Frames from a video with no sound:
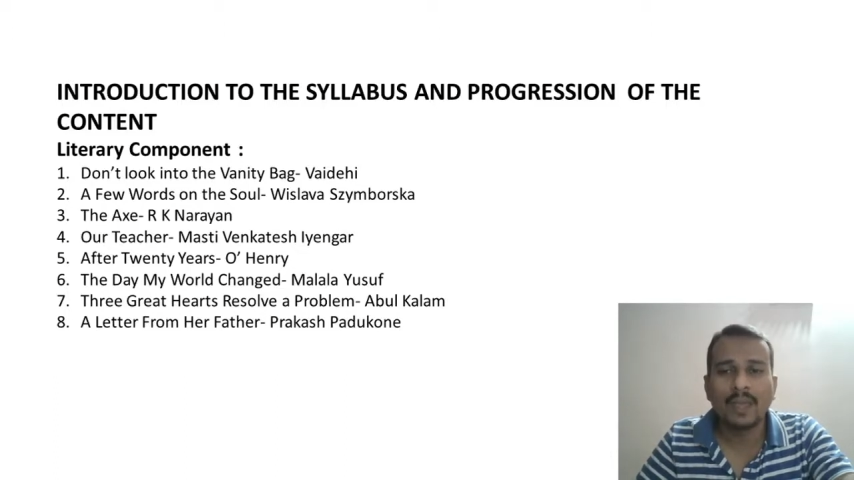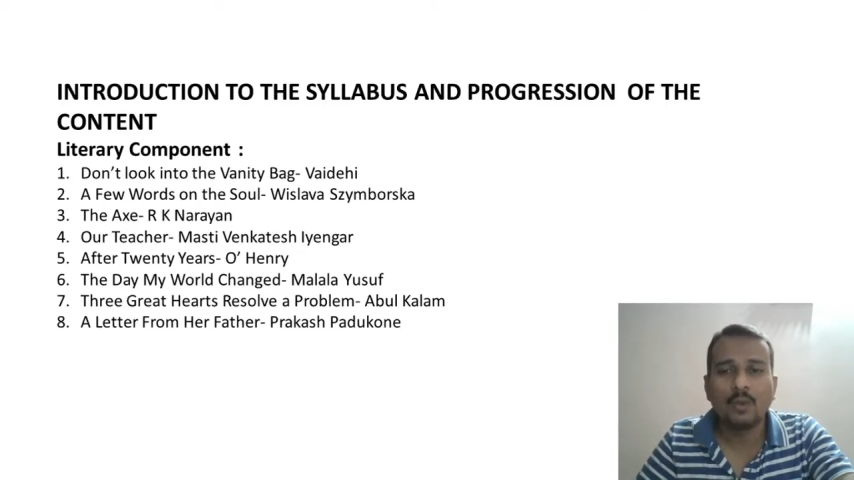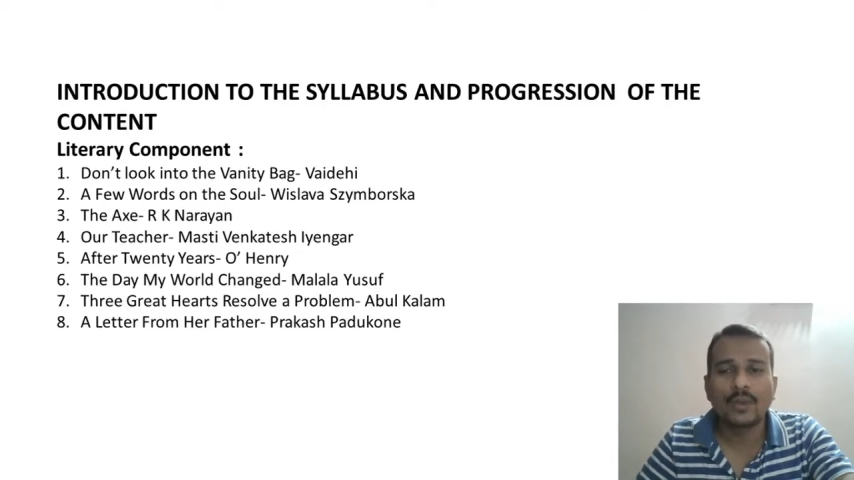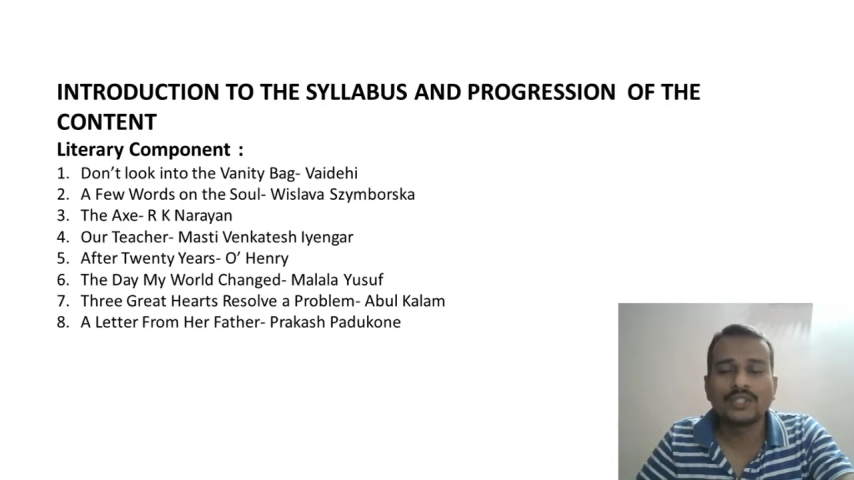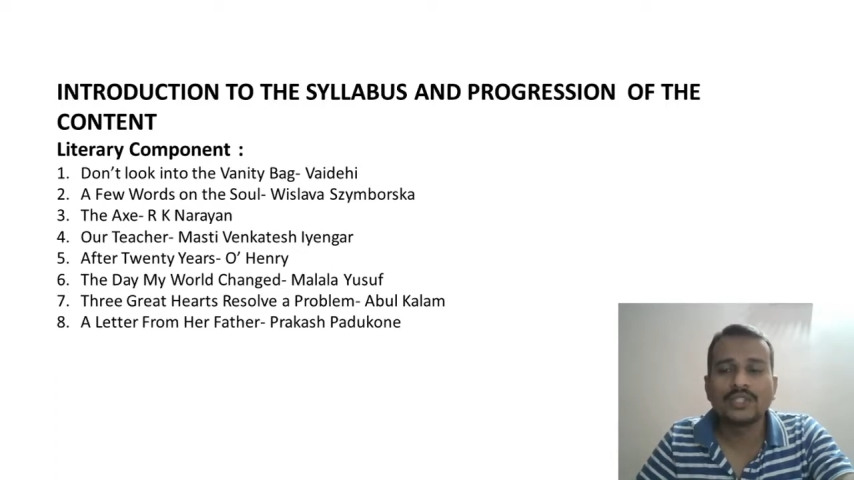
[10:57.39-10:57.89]

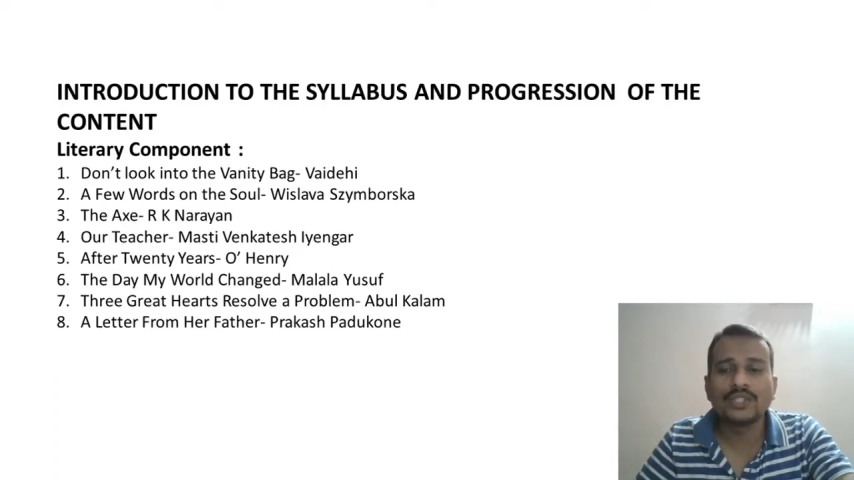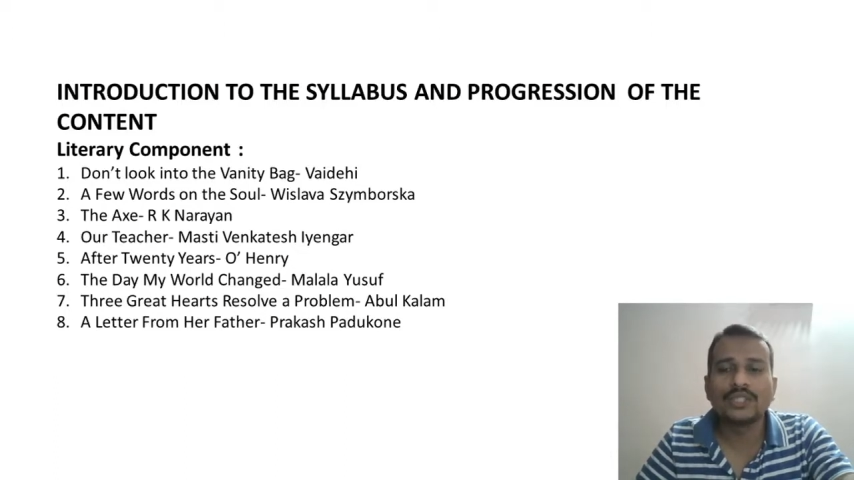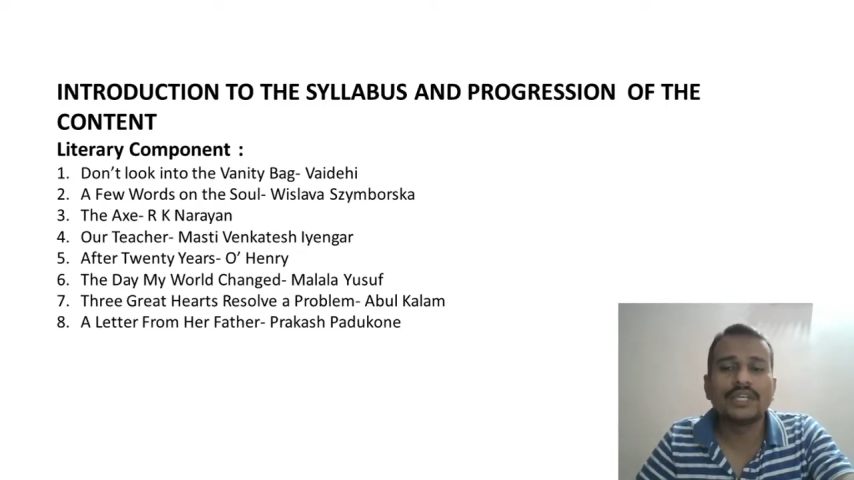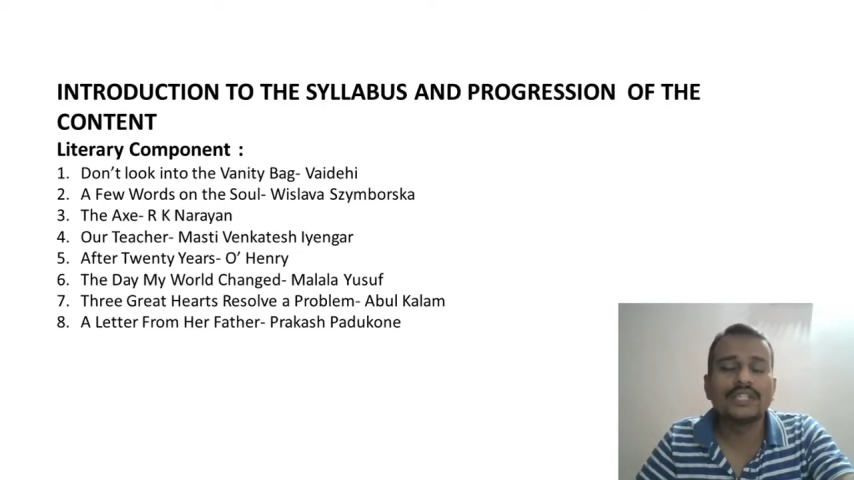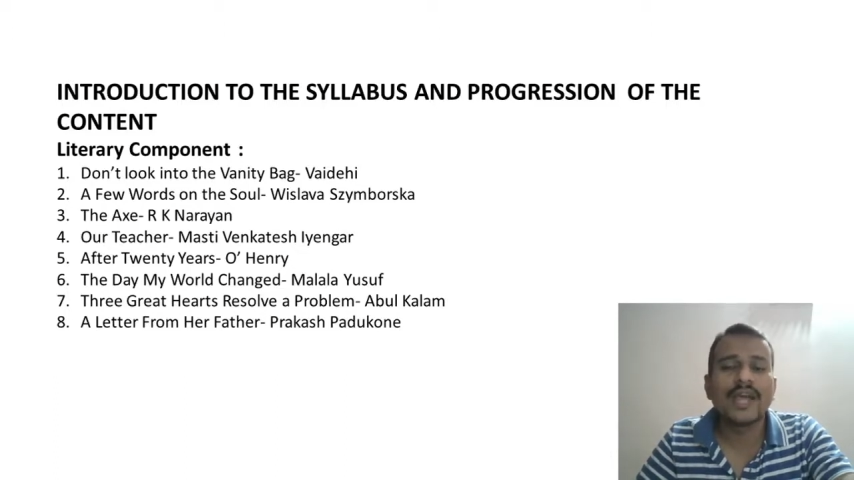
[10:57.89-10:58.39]

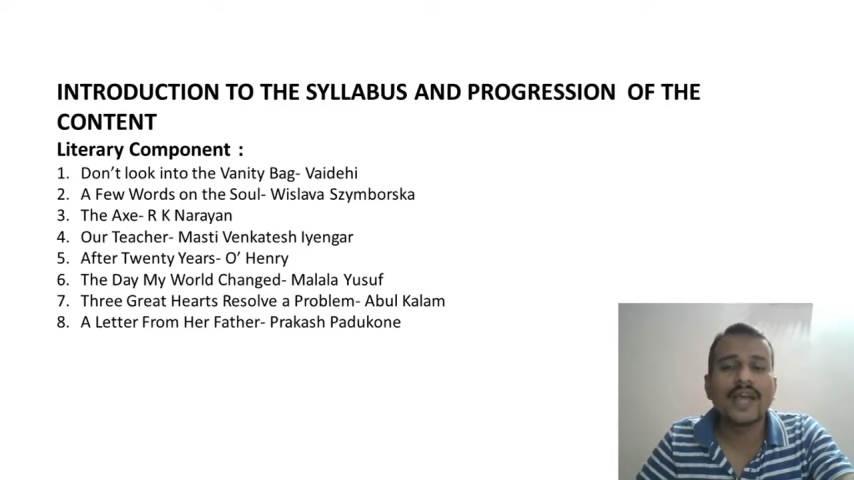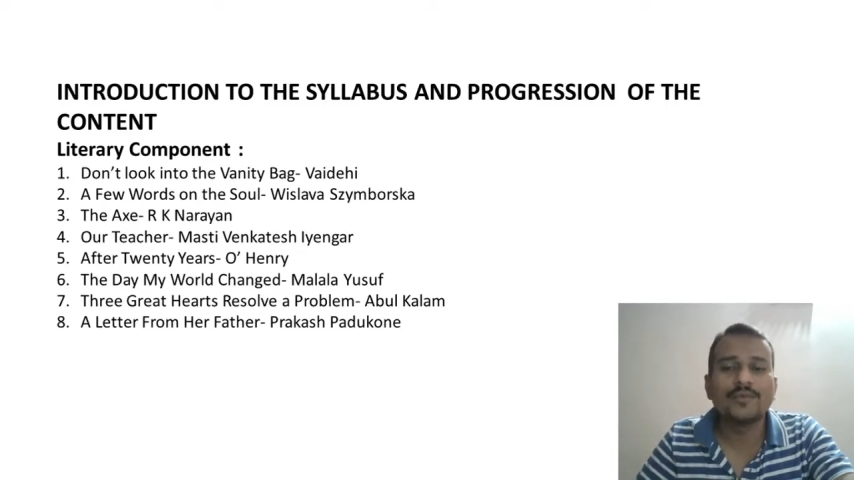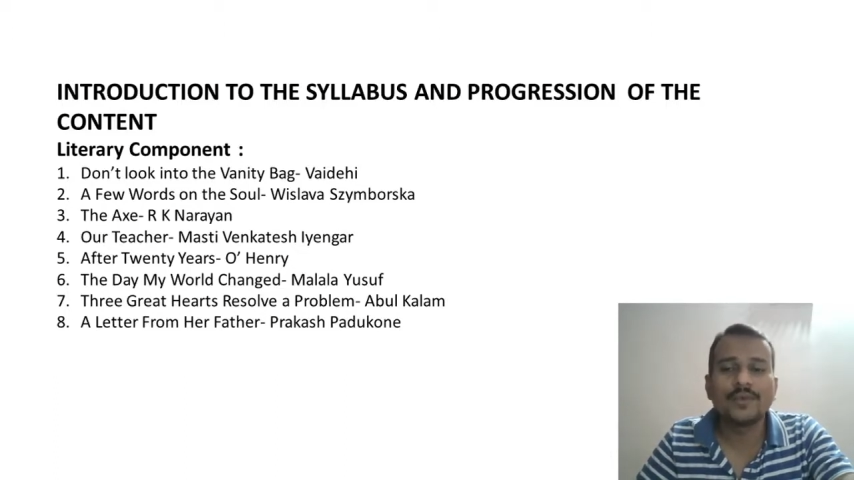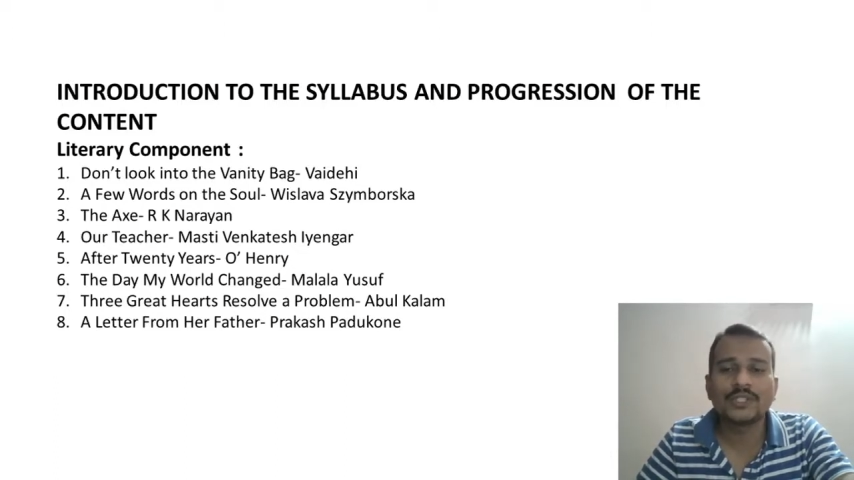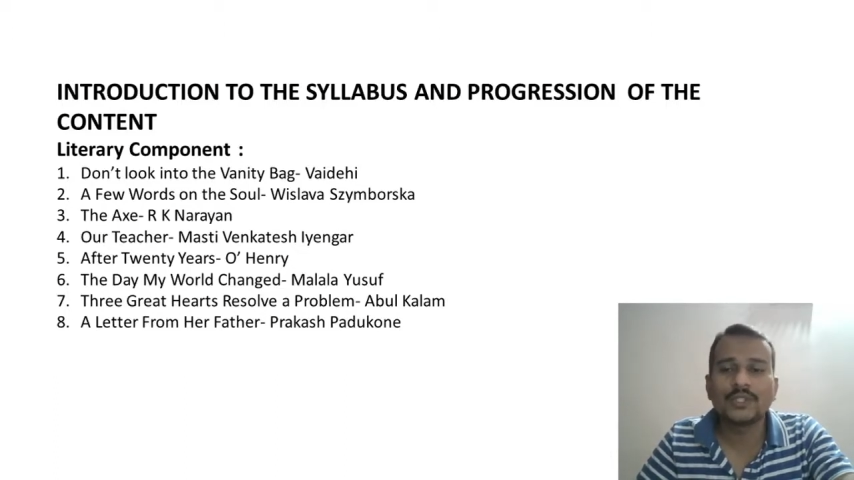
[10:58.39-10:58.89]
which is
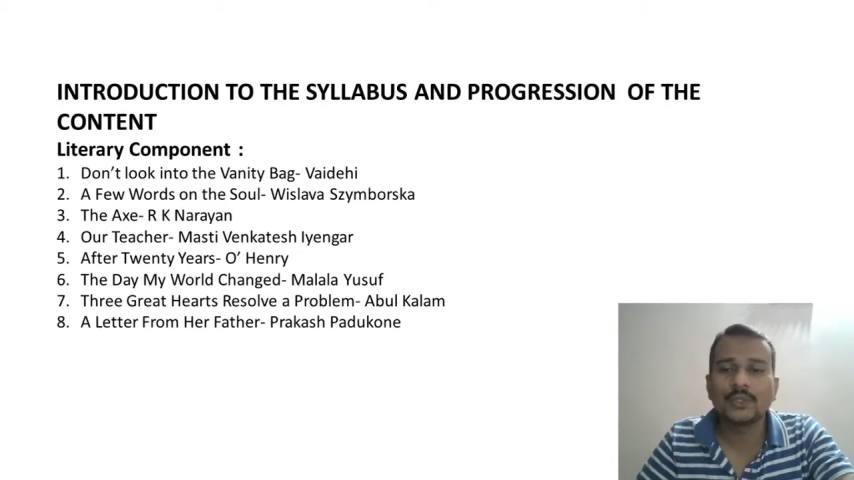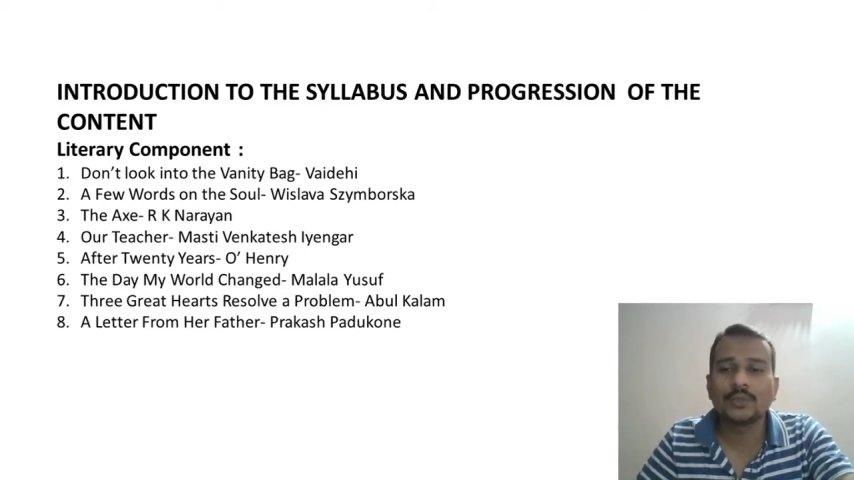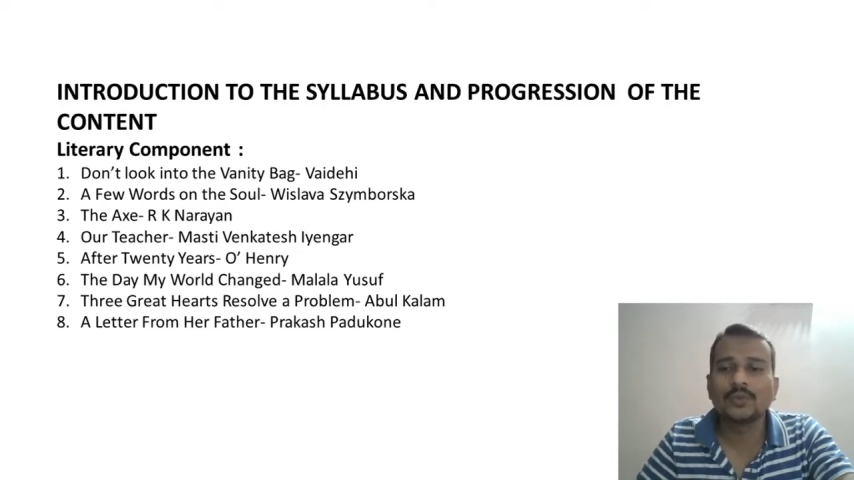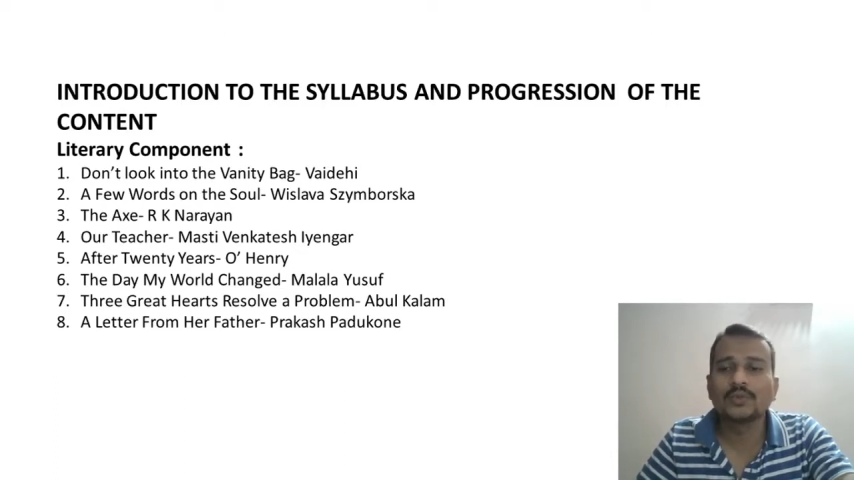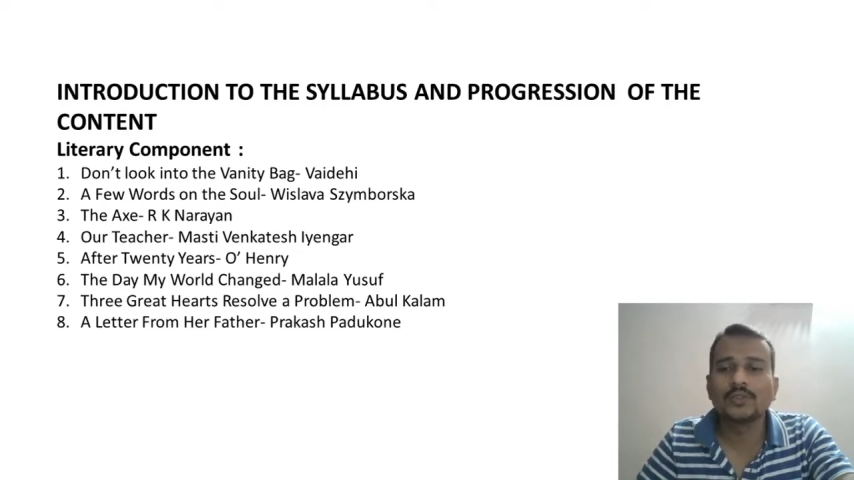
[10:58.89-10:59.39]
addressed
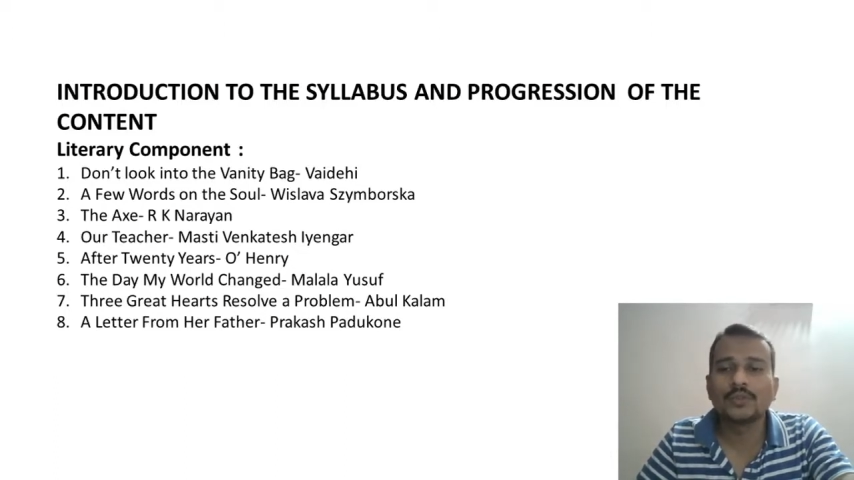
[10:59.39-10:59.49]
to